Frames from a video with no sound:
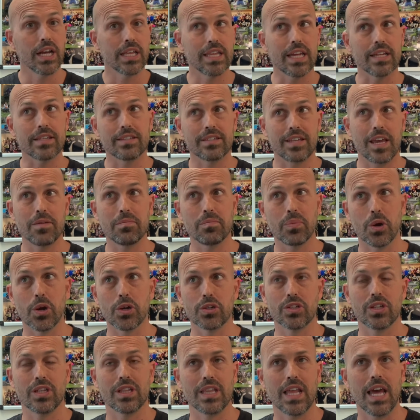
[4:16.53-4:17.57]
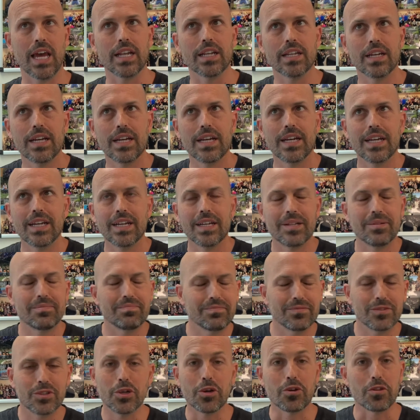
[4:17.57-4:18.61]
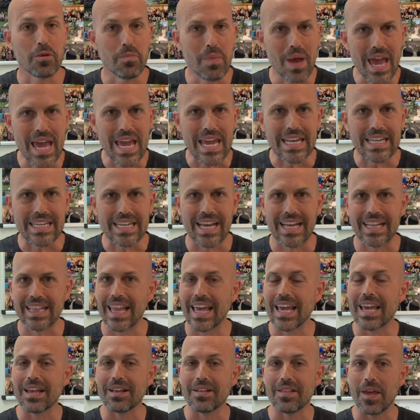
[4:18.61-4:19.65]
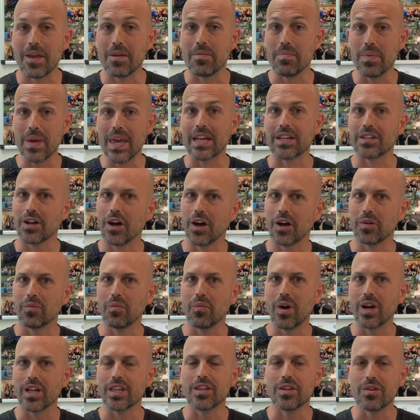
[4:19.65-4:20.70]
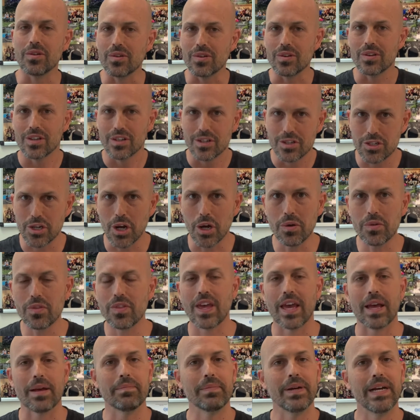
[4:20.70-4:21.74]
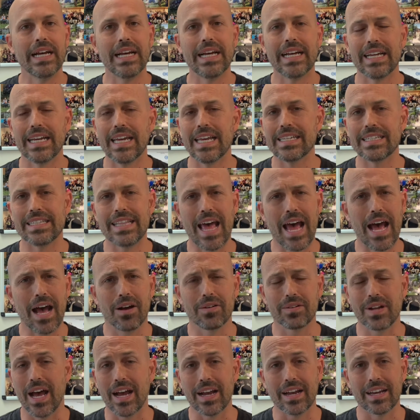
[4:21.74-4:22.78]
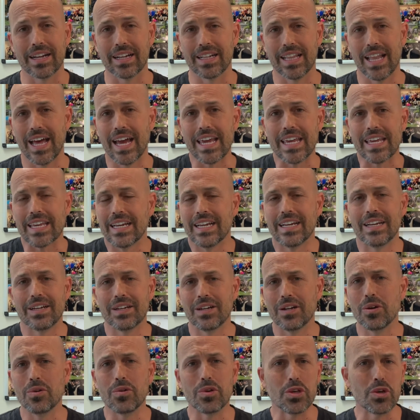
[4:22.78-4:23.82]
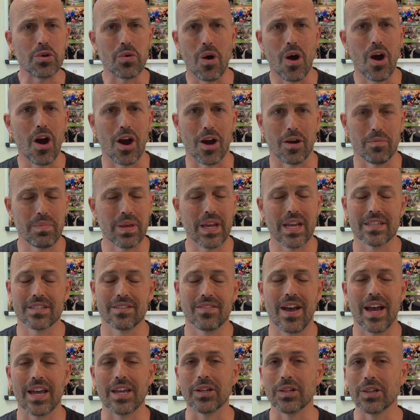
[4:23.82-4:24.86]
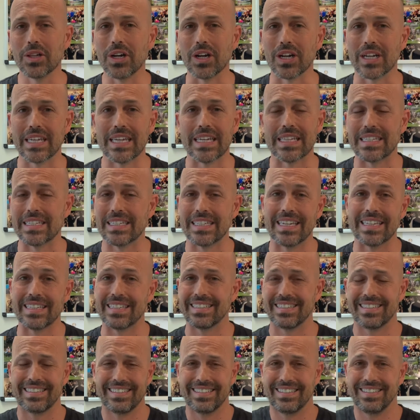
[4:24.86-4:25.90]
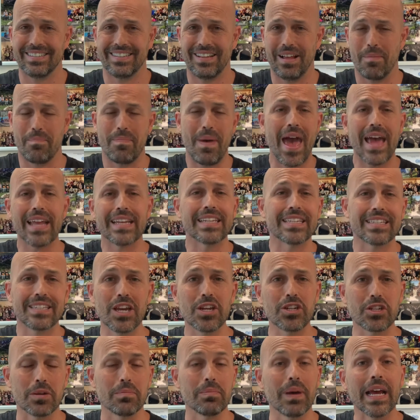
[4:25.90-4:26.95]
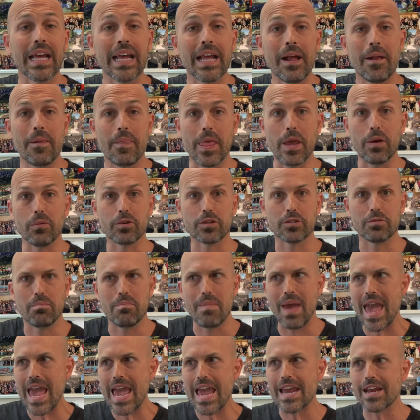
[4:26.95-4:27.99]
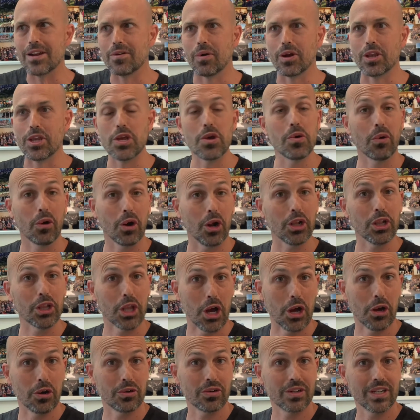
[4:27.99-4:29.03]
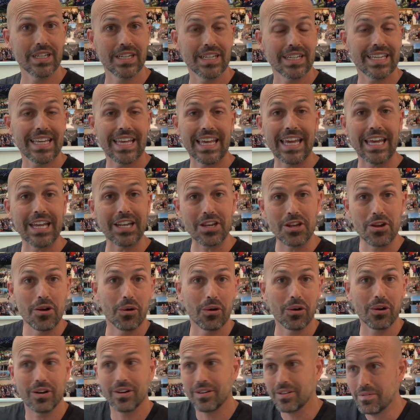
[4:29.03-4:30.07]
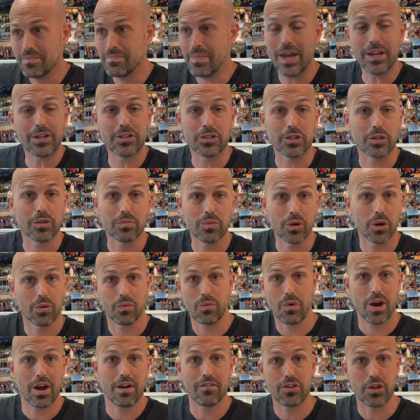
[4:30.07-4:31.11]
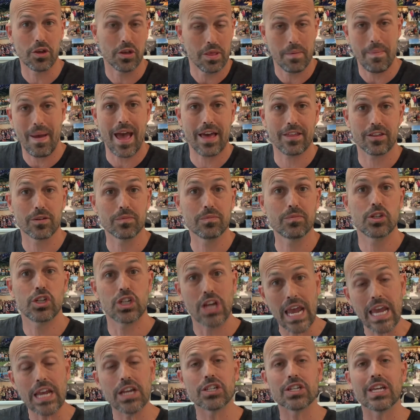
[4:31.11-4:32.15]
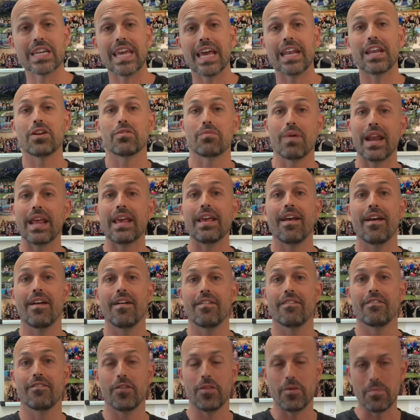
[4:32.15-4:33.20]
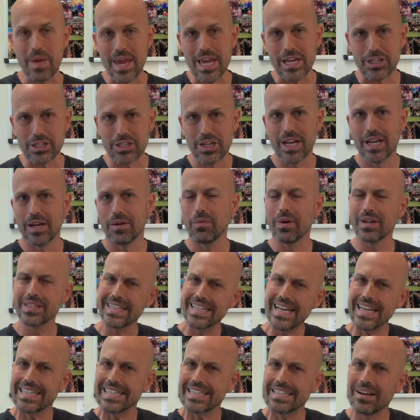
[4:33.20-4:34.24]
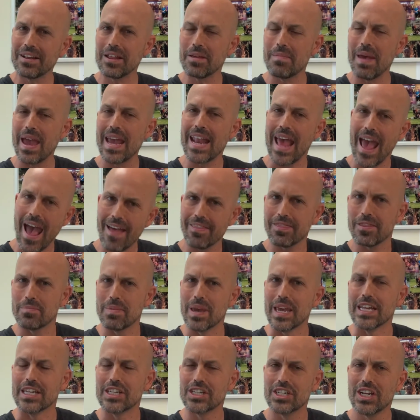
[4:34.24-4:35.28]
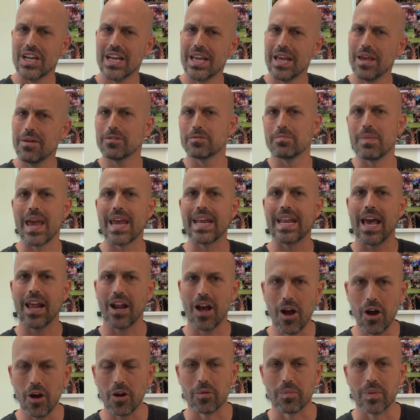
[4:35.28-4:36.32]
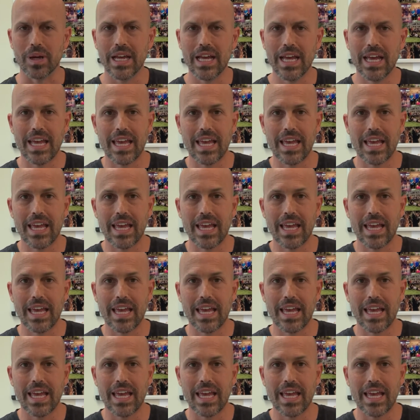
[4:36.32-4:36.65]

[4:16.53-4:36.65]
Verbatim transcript: That same person that took the bait and they, they bit on what you showed them is now not going to like who you are because of how you look. It's it's a bad decision, but it was made when you were alone in your bedroom or wherever you're in the bathroom, changing, getting ready for the beach. It wasn't necessarily made at the beach. It was made at home.